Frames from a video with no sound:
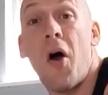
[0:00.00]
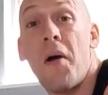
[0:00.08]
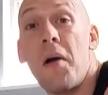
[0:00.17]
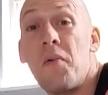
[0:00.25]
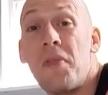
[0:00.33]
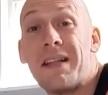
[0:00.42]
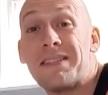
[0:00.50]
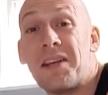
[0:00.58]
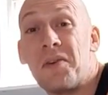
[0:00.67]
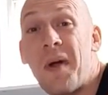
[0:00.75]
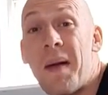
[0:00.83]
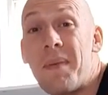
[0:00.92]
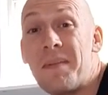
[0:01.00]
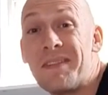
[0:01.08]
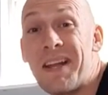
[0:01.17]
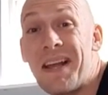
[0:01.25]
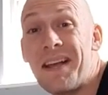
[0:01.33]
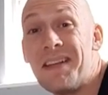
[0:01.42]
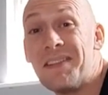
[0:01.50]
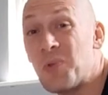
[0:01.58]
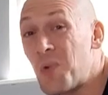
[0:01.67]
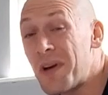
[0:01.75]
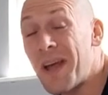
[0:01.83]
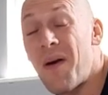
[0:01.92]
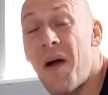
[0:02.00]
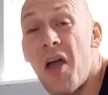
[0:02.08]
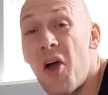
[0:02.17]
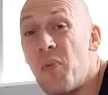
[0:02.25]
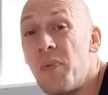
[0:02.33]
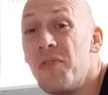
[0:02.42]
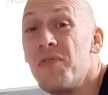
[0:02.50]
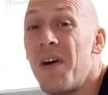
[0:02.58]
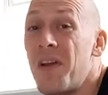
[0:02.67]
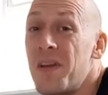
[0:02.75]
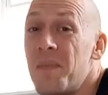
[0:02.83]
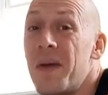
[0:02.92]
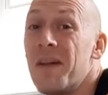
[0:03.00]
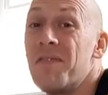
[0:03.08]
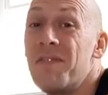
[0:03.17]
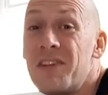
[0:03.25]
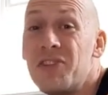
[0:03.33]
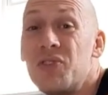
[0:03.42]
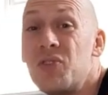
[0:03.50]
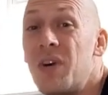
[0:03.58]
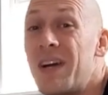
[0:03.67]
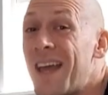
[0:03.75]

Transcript: All right, well, that's going to wrap up today's workout. I hope you found it beneficial.